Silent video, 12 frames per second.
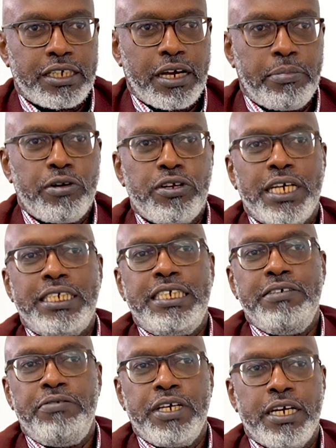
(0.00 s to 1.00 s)
about
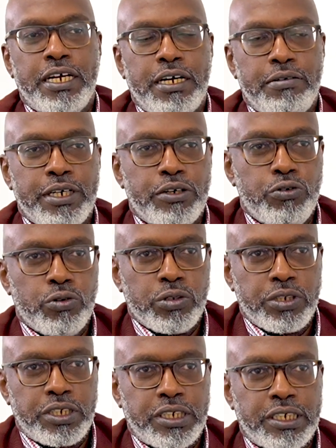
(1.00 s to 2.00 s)
achieving our
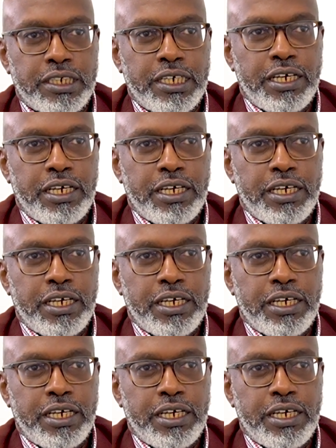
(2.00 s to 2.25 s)
goals.